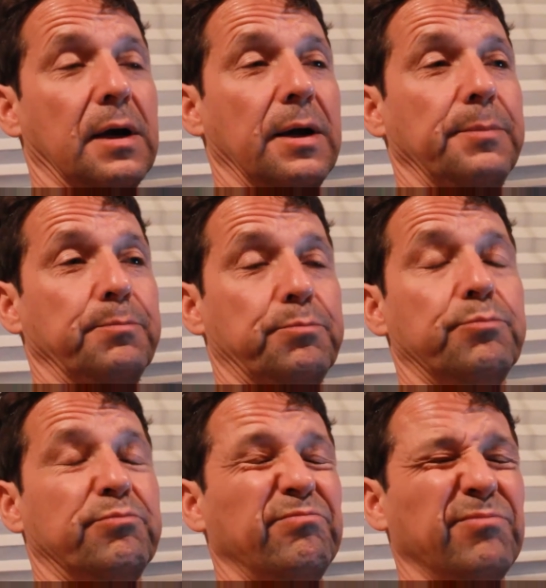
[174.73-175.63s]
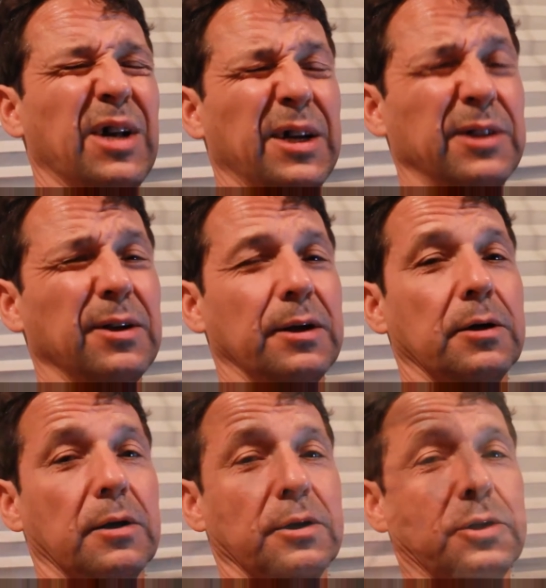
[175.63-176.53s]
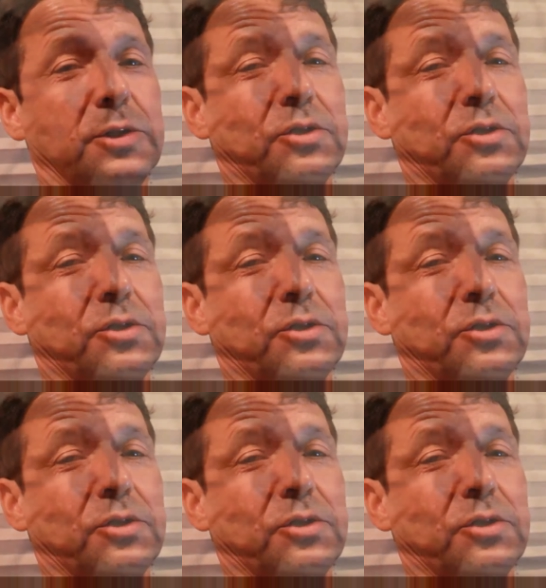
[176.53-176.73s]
I got a good